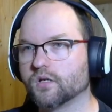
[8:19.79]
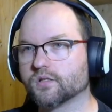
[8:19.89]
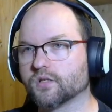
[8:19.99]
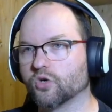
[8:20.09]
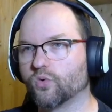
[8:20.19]

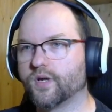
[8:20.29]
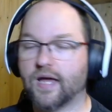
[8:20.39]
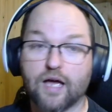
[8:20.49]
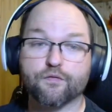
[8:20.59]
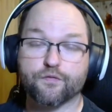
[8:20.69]
So we
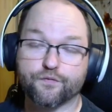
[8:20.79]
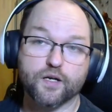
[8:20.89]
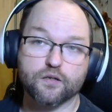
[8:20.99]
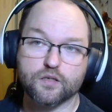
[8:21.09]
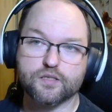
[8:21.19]
have
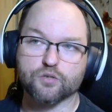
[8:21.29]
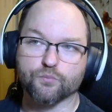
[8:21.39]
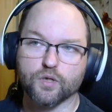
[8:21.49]
finally some